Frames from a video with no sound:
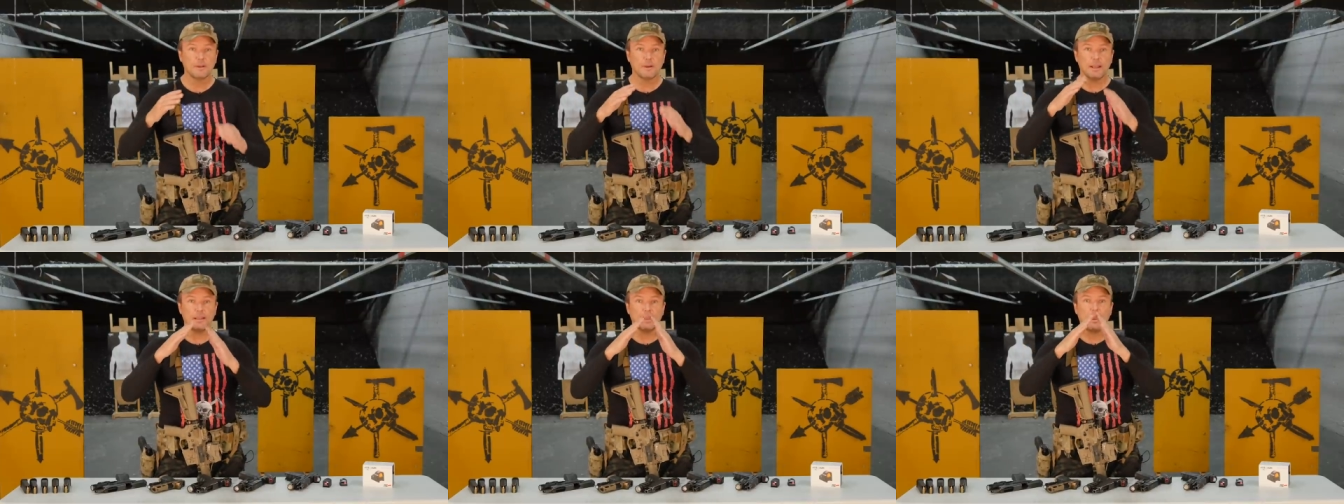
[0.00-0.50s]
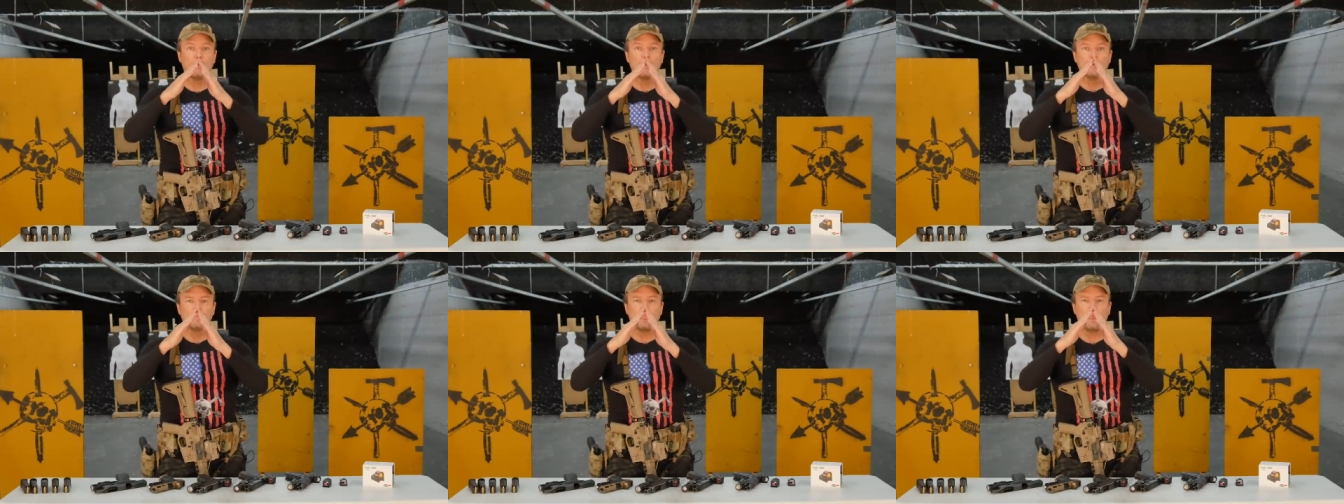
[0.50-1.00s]
Right? Now,
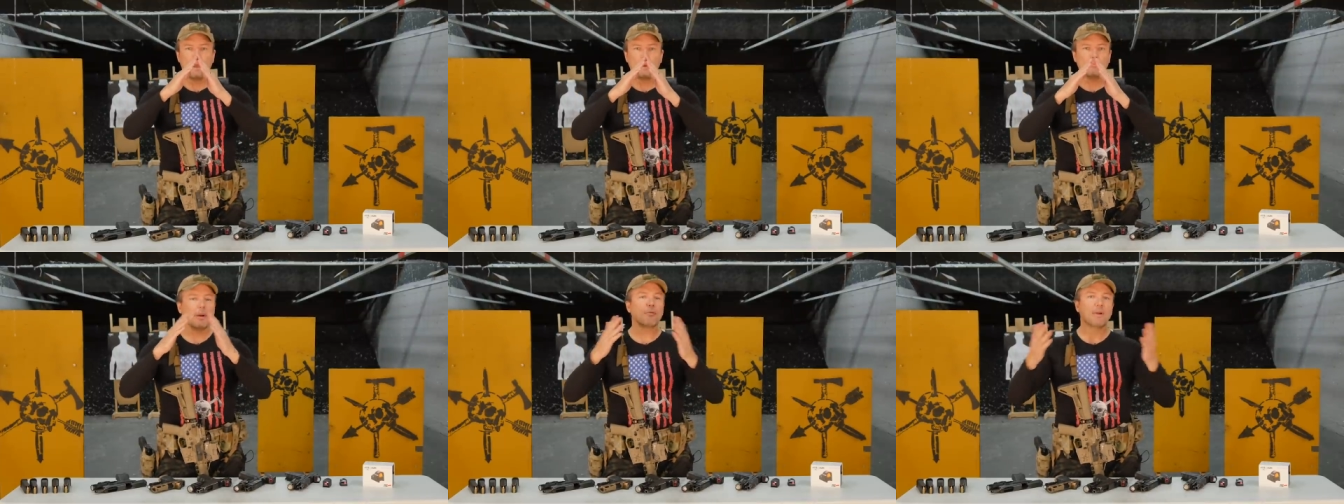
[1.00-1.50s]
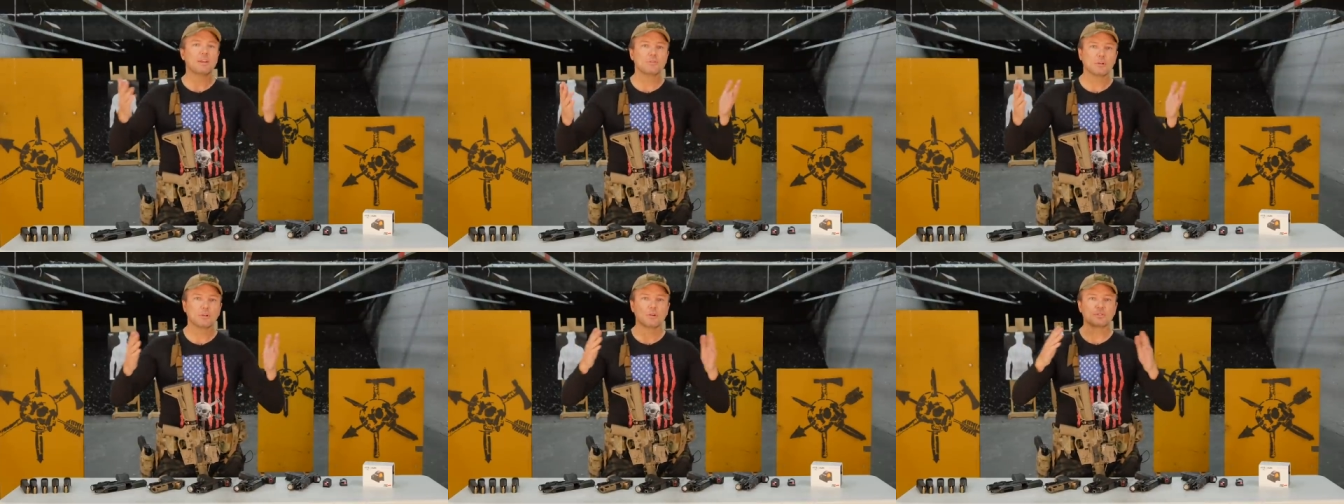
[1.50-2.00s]
uh, my range
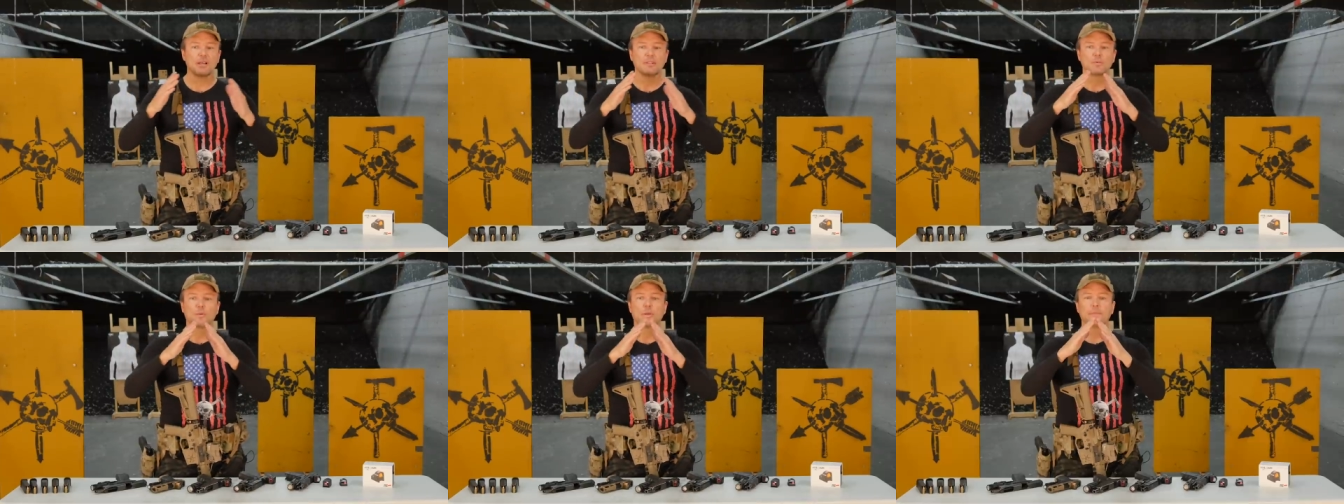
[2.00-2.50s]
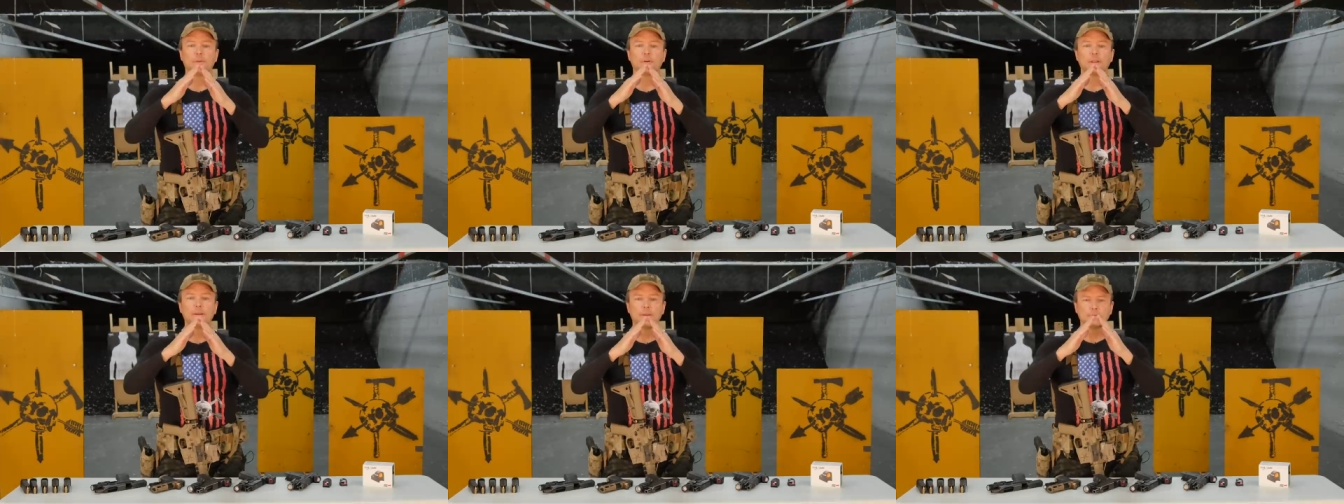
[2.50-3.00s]
only goes out to 130.